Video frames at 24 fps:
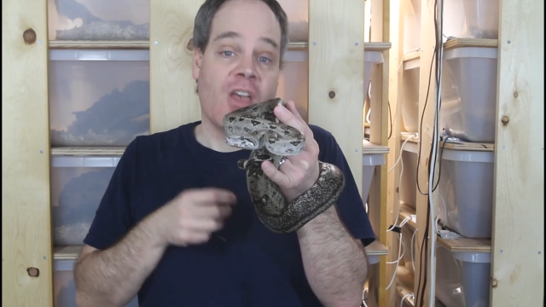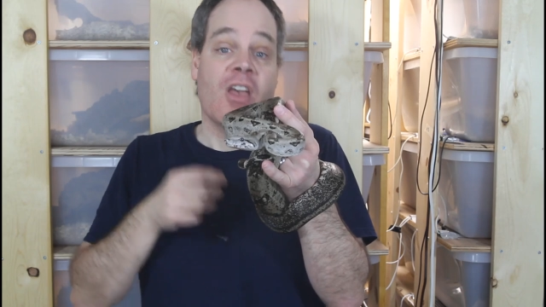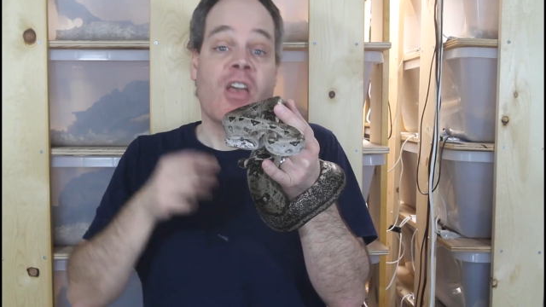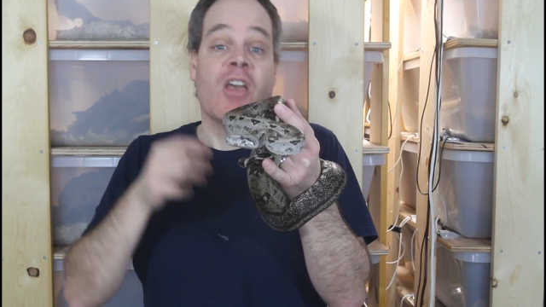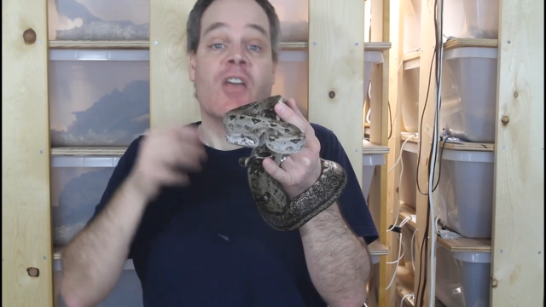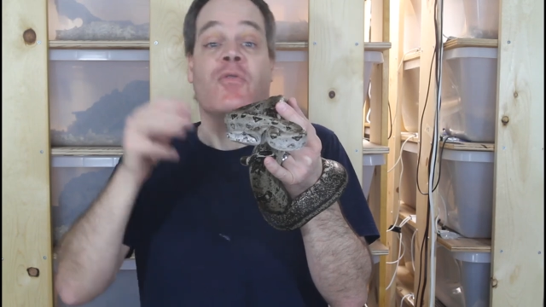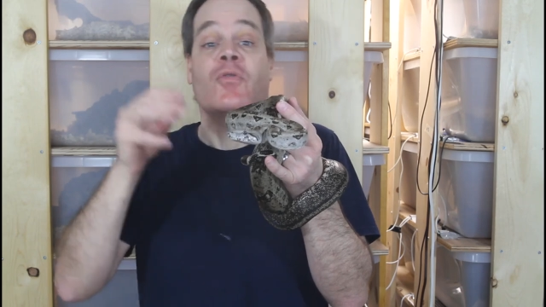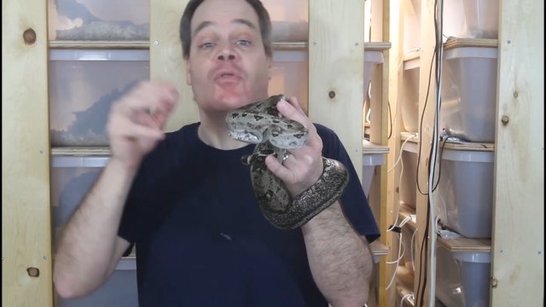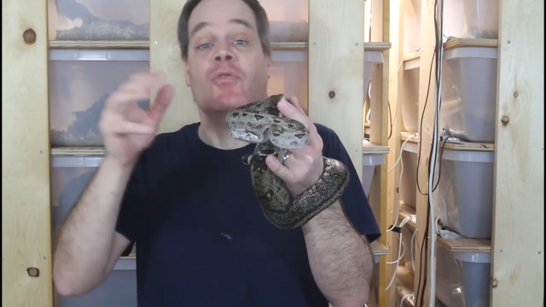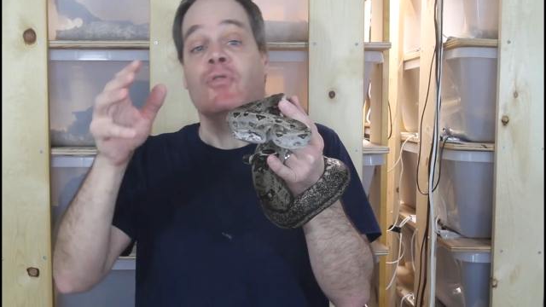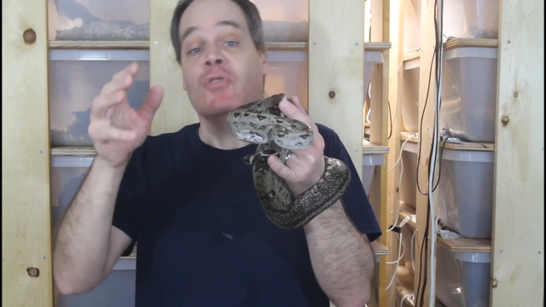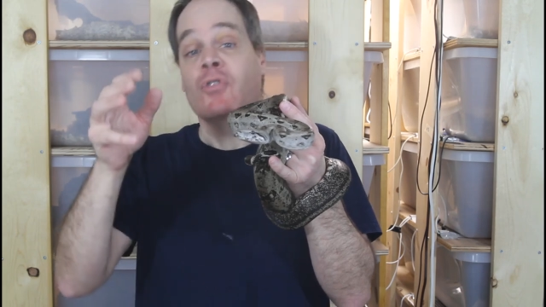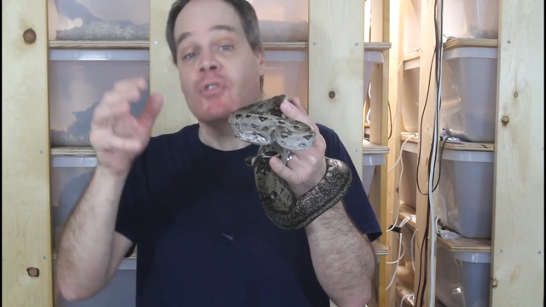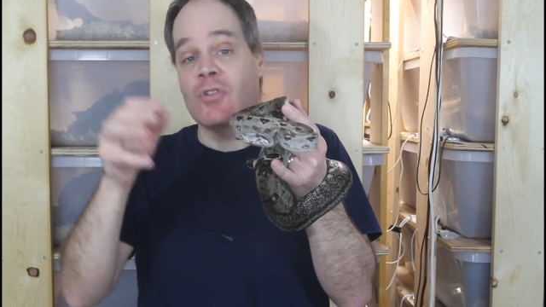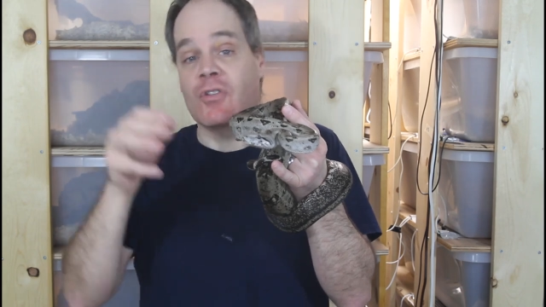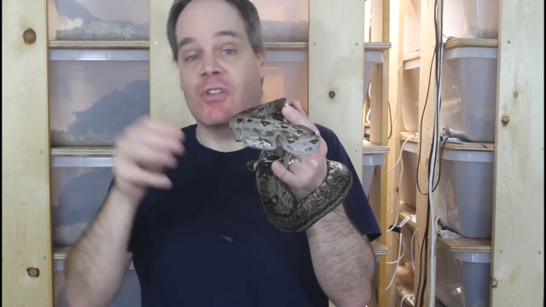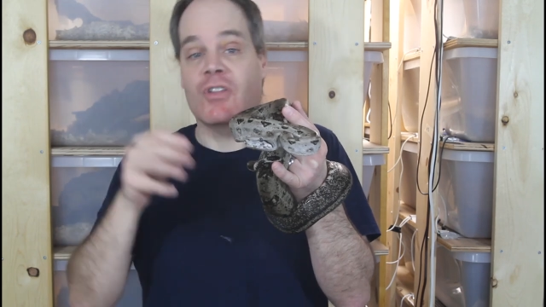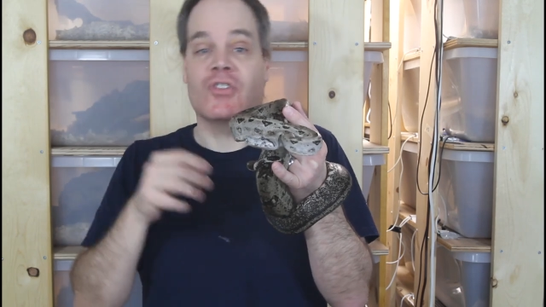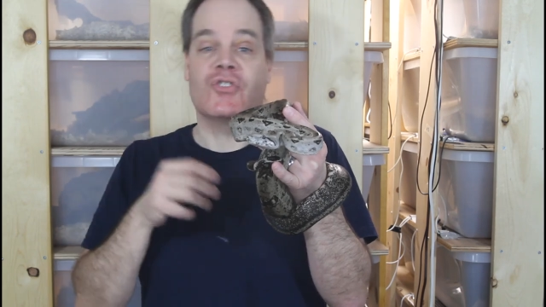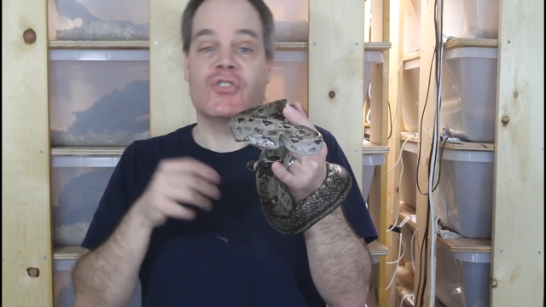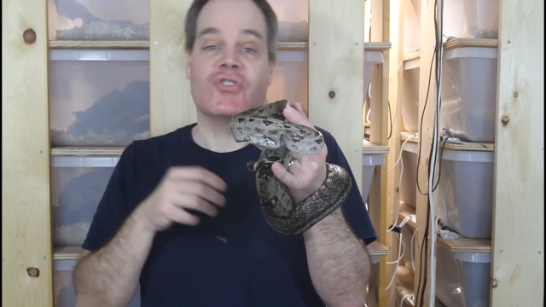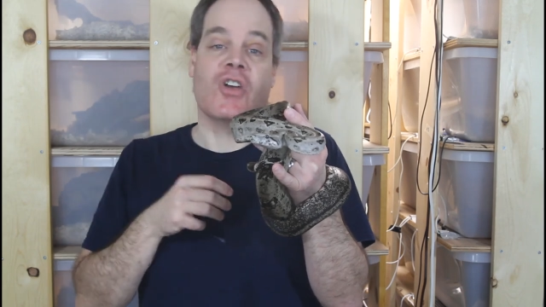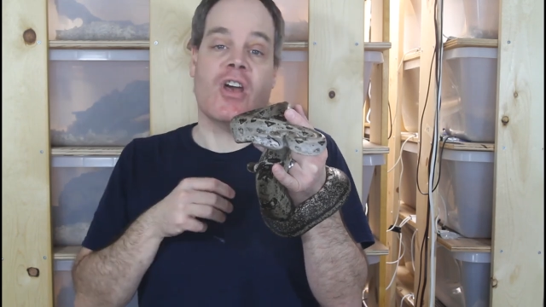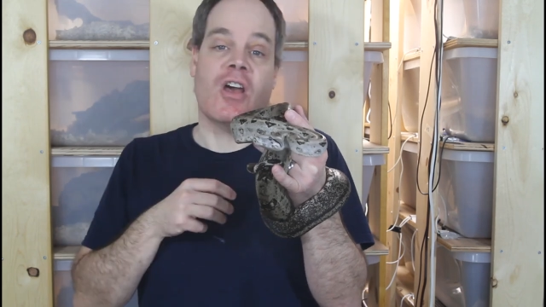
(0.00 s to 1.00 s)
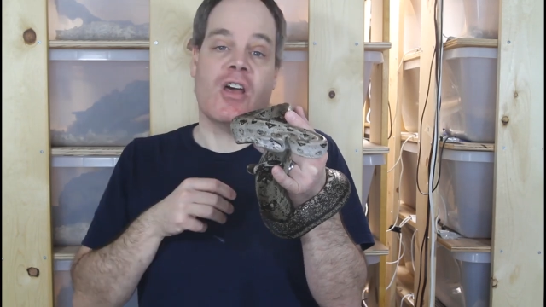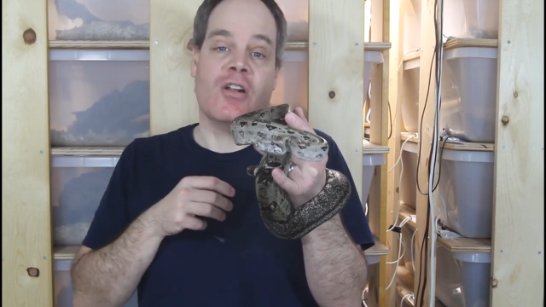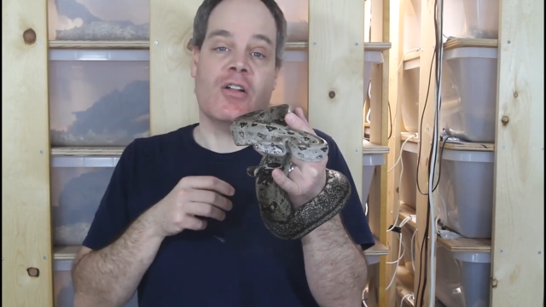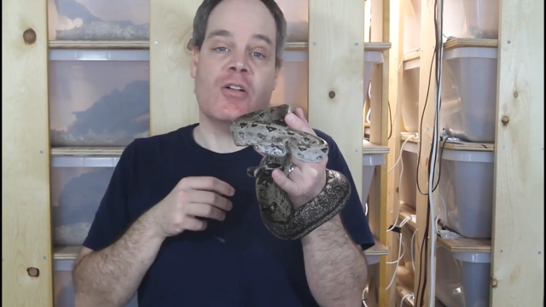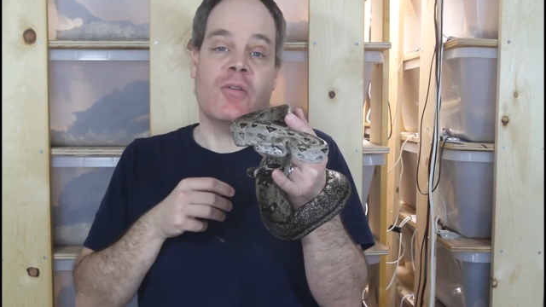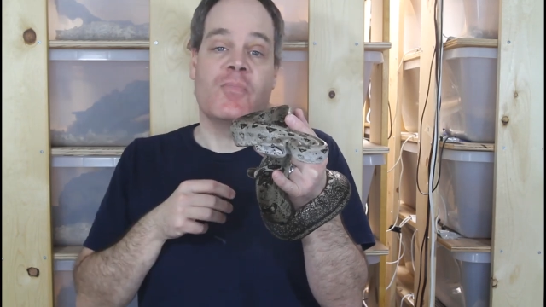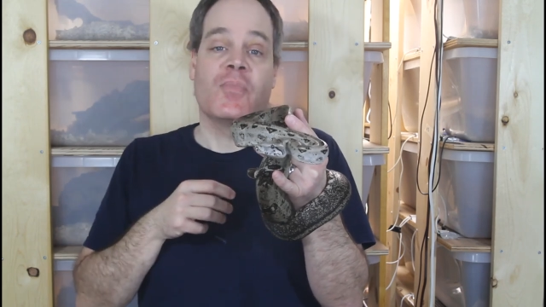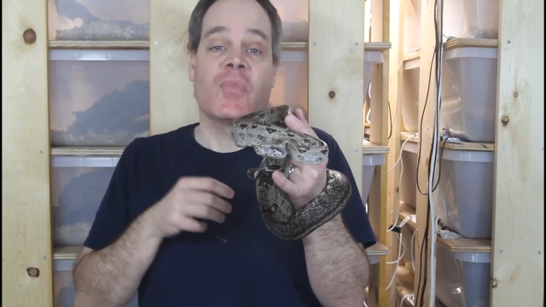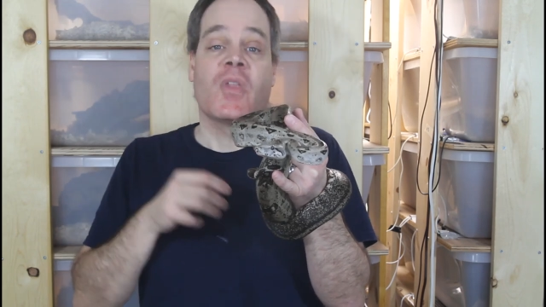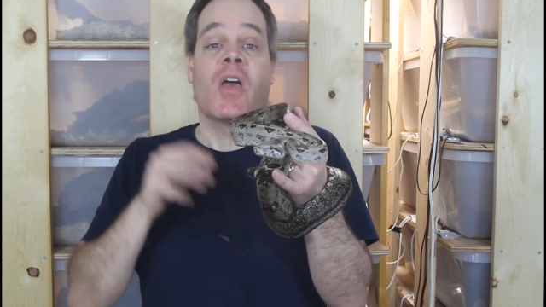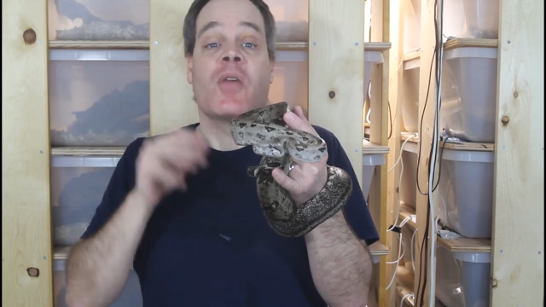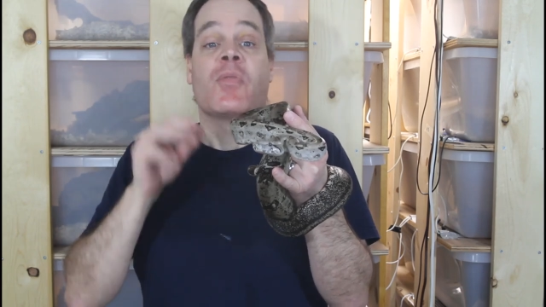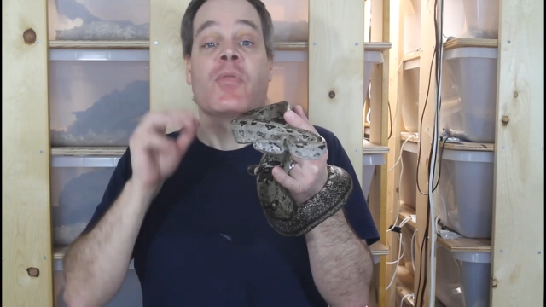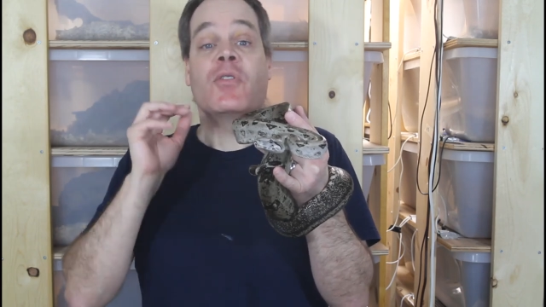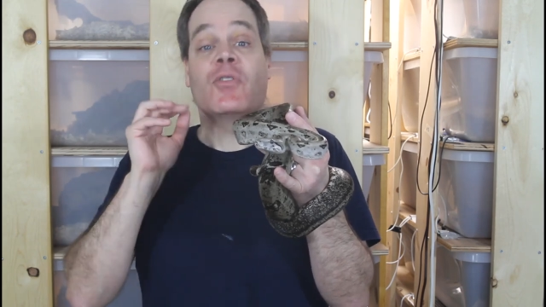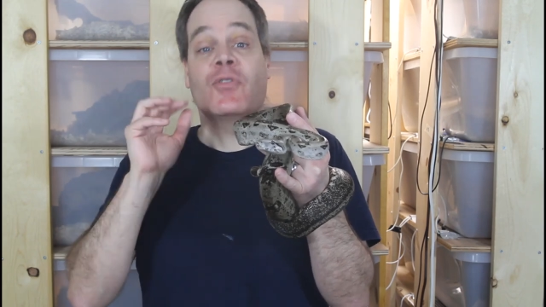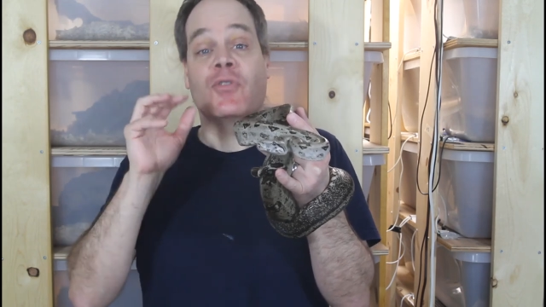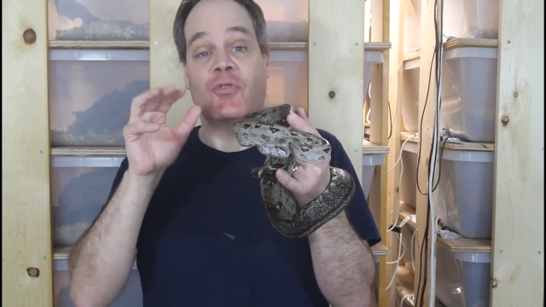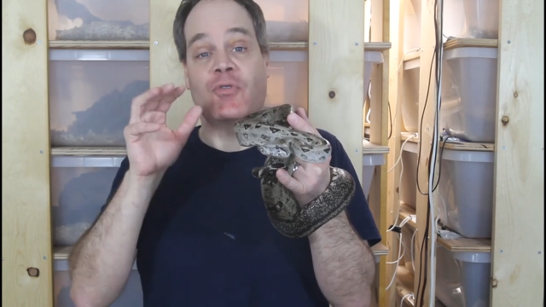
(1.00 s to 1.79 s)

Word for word: If you're new to the channel, this